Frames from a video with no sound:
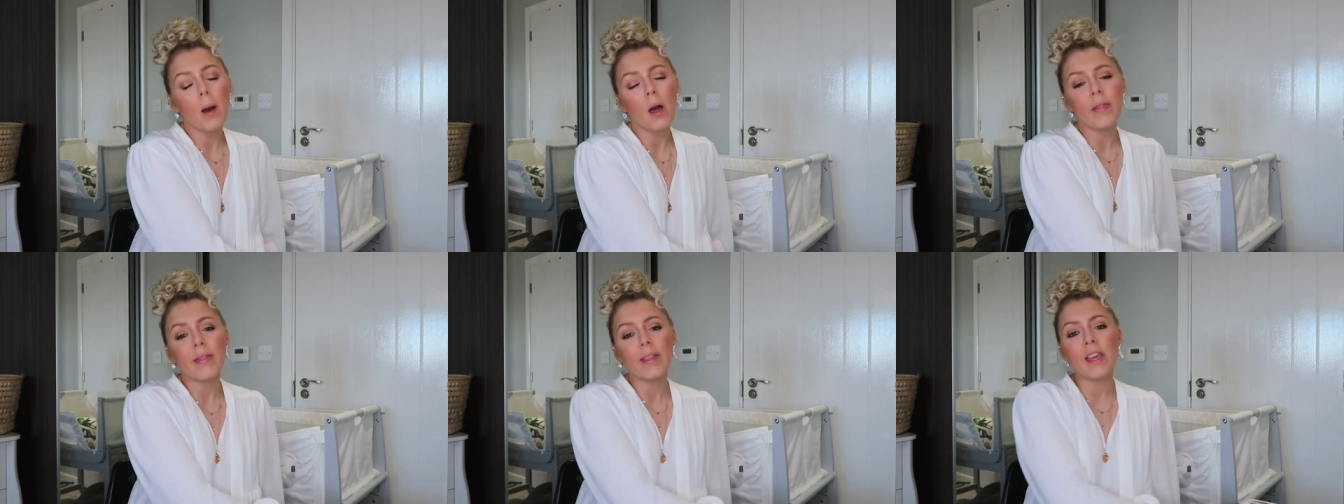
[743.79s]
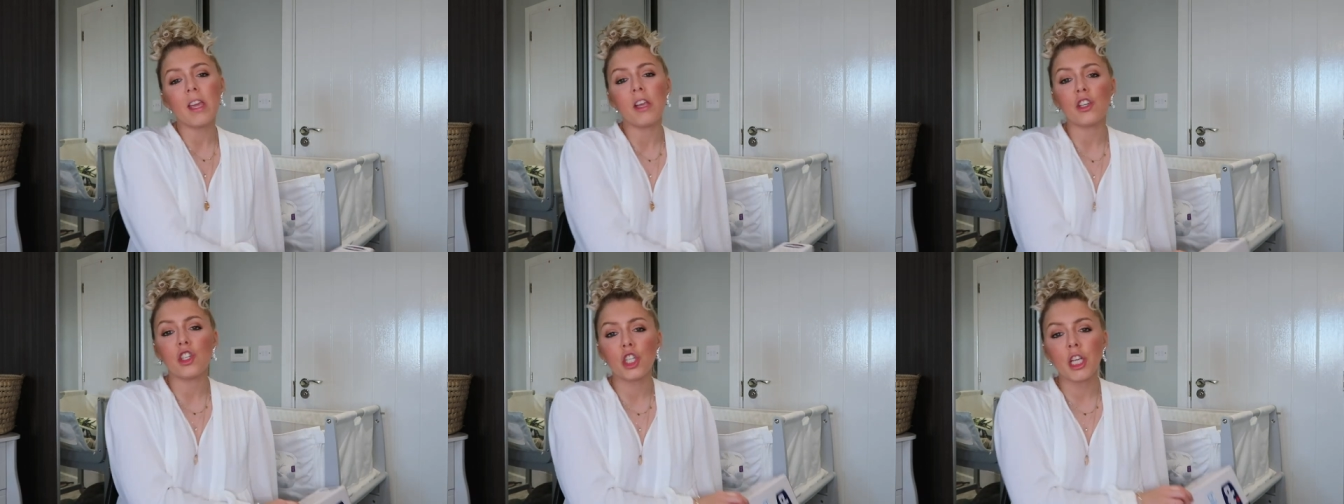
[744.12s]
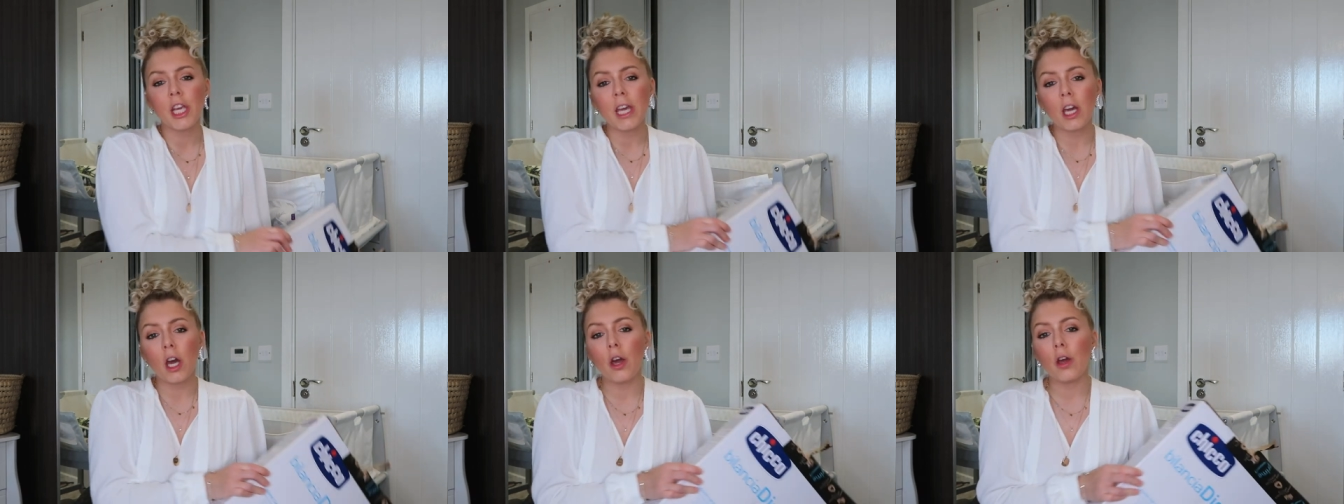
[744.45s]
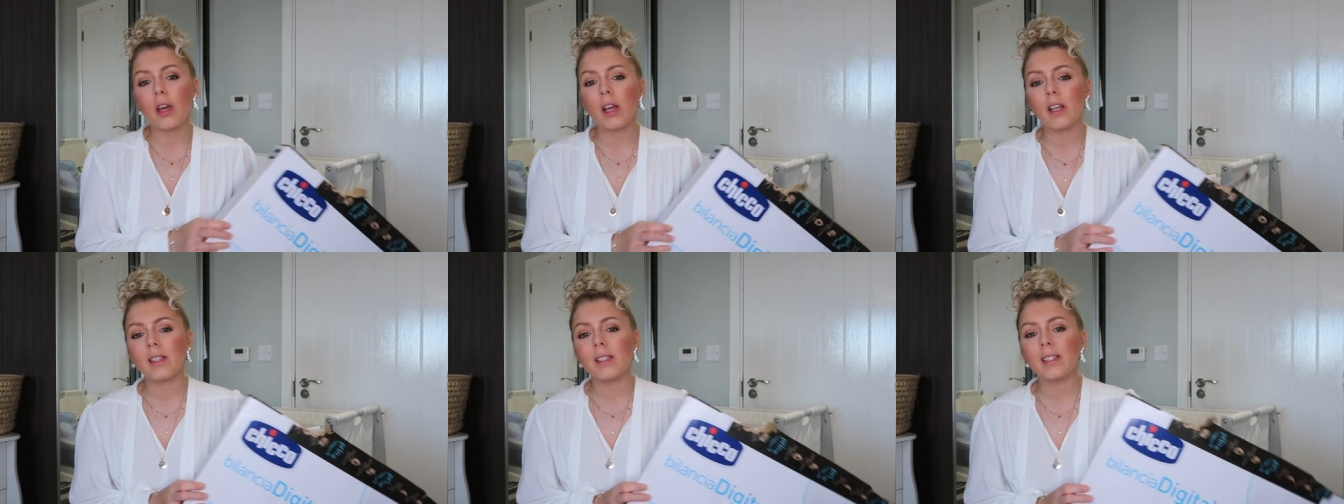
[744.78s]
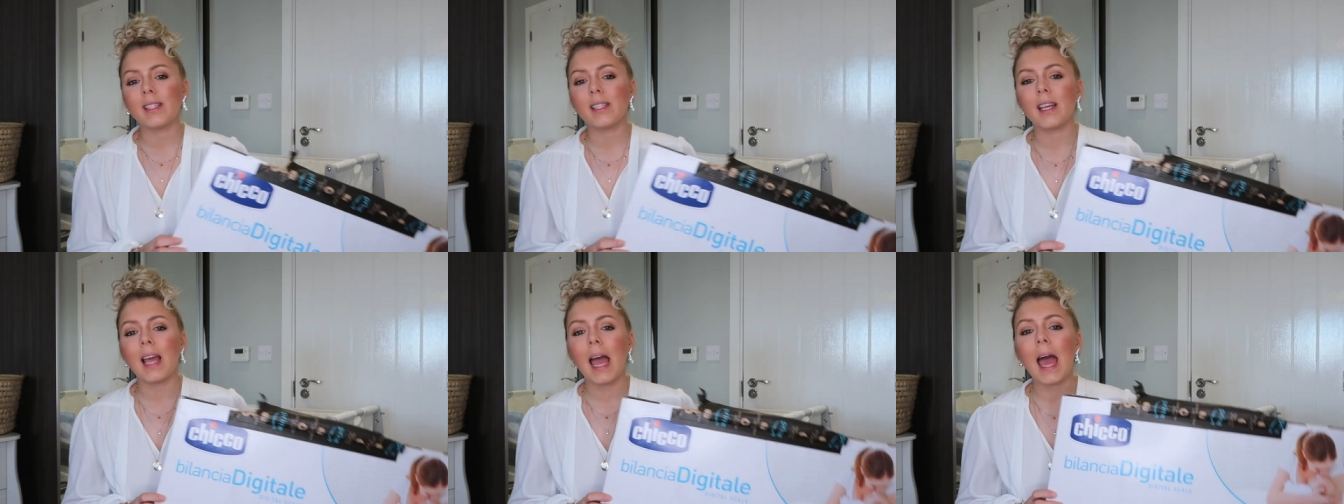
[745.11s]
but these Chicco
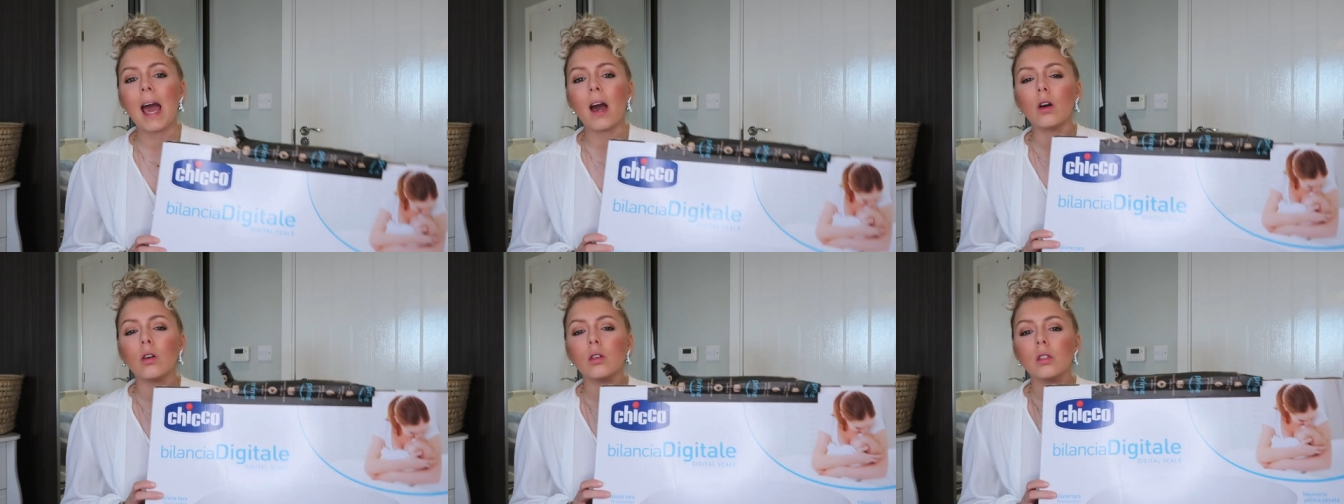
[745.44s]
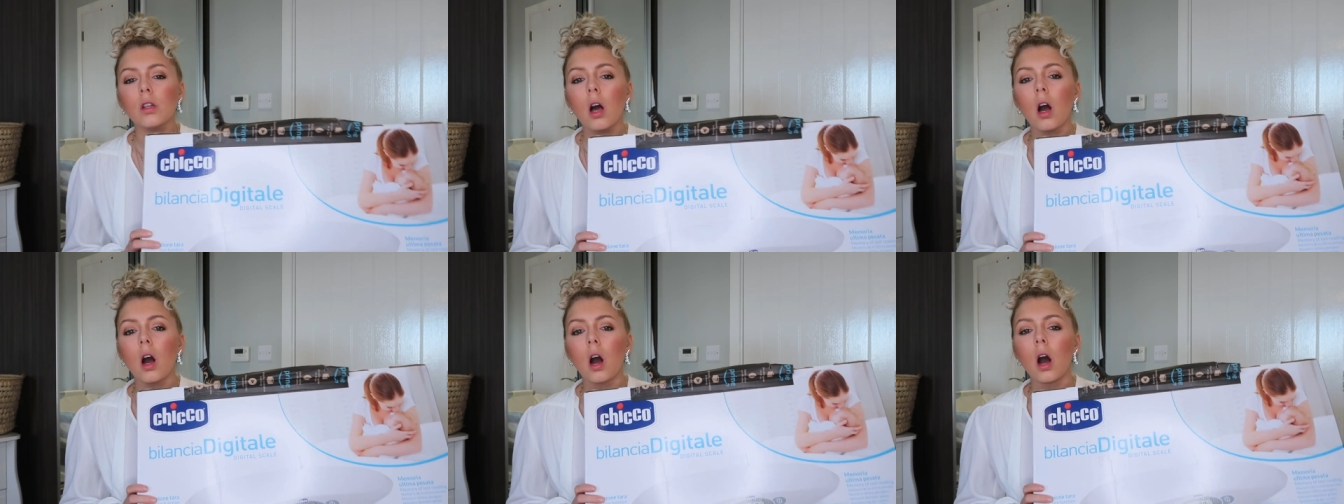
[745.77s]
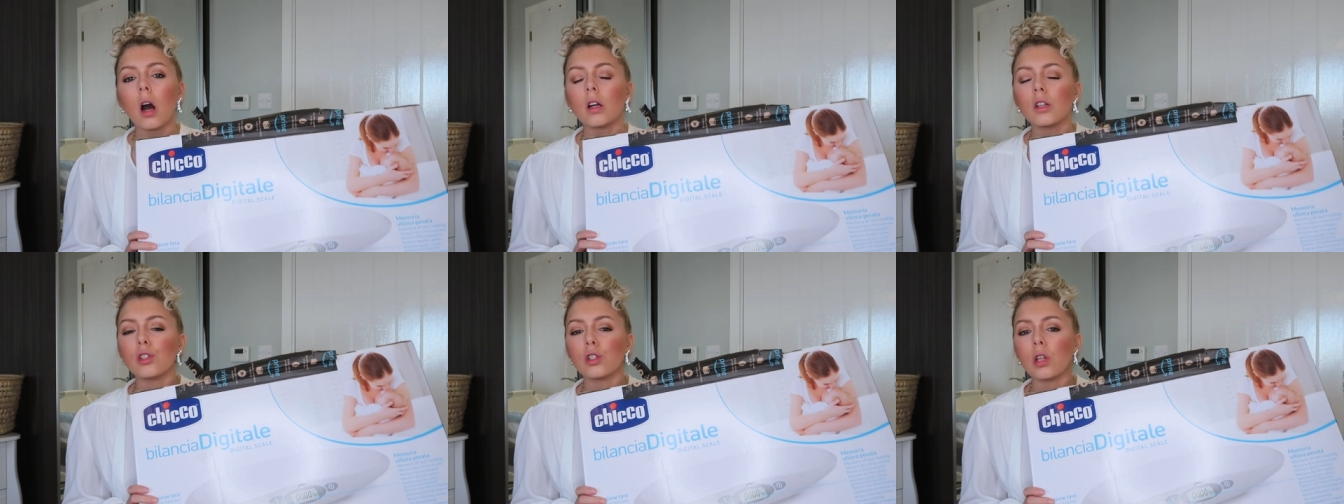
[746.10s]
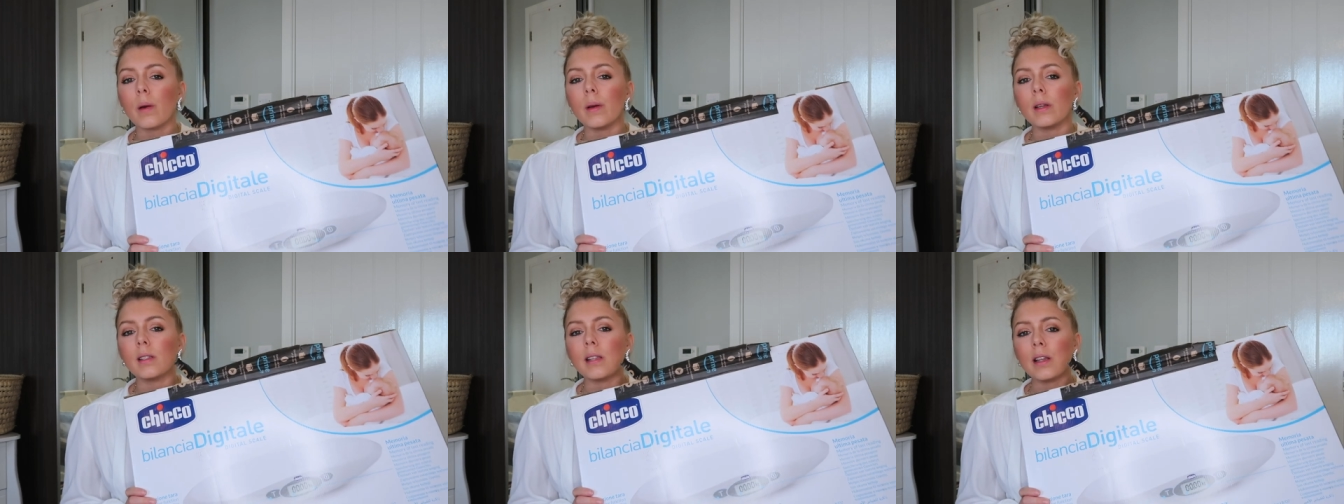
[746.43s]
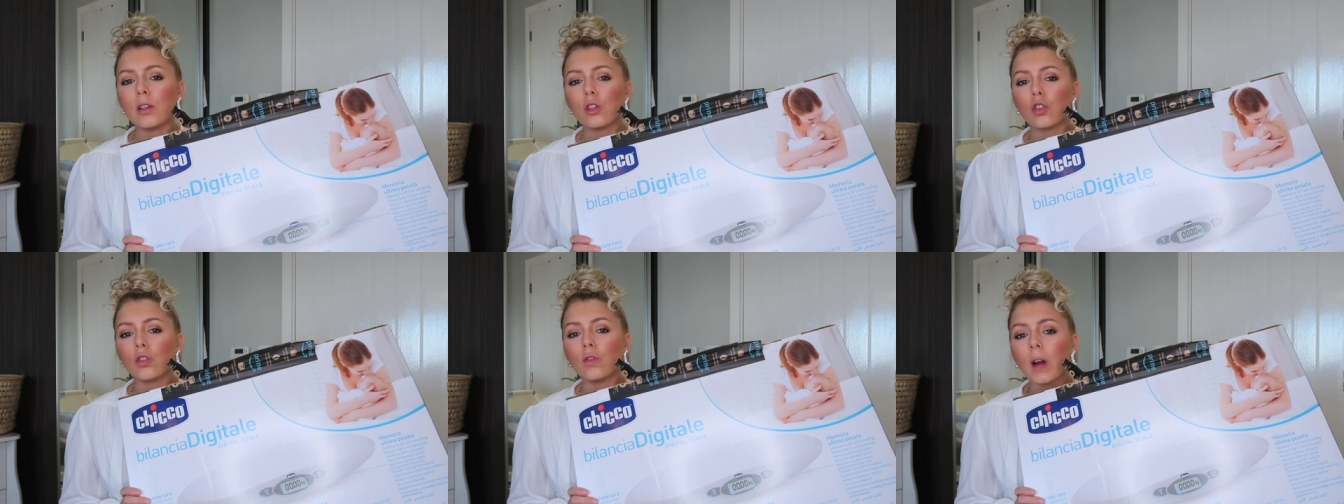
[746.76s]
scales are so
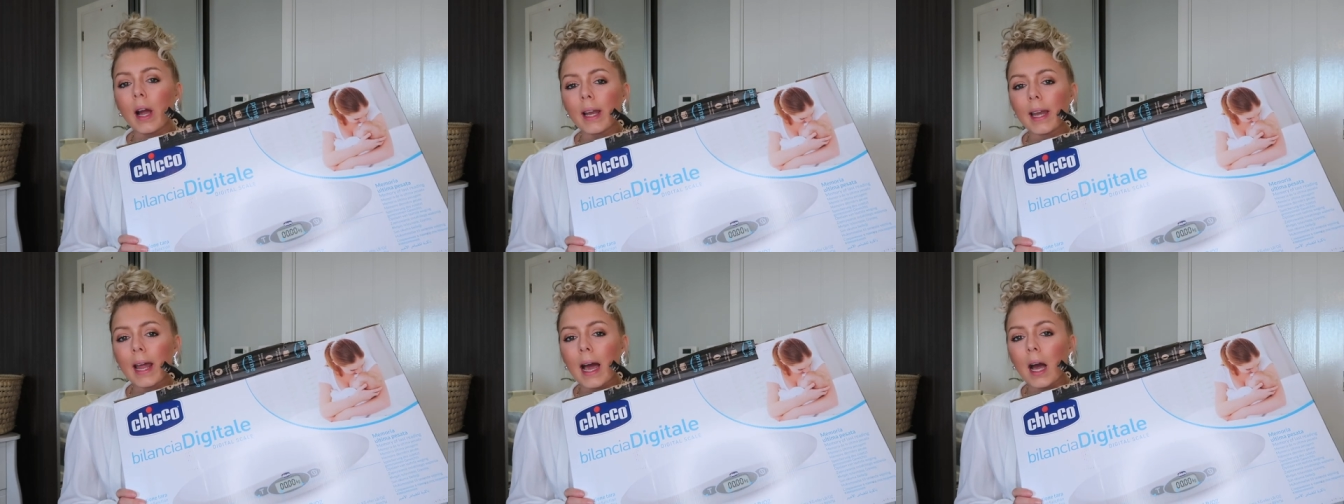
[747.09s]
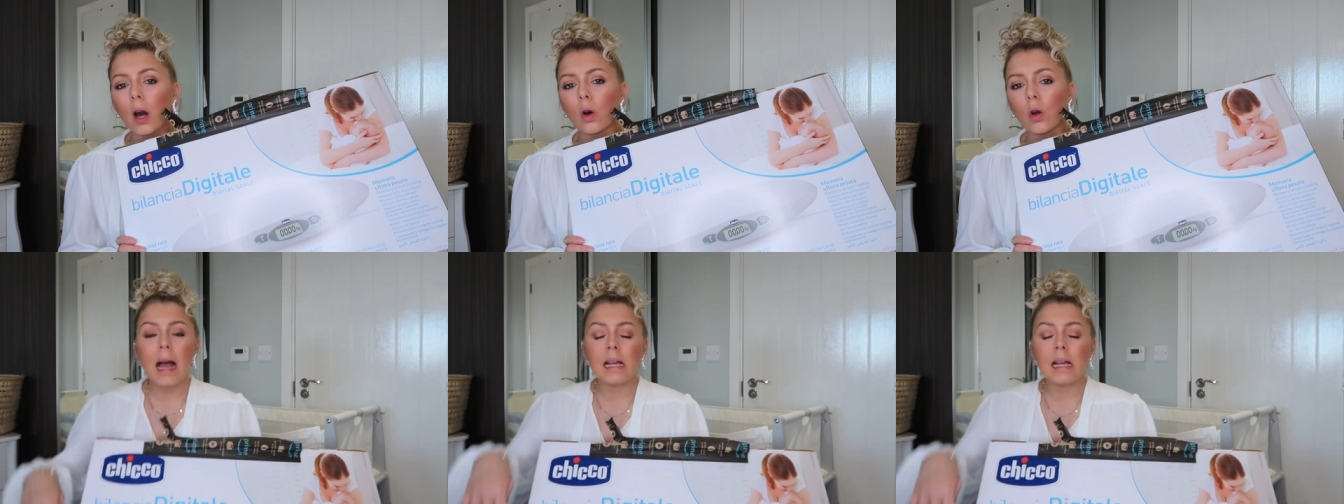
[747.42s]
essential right now.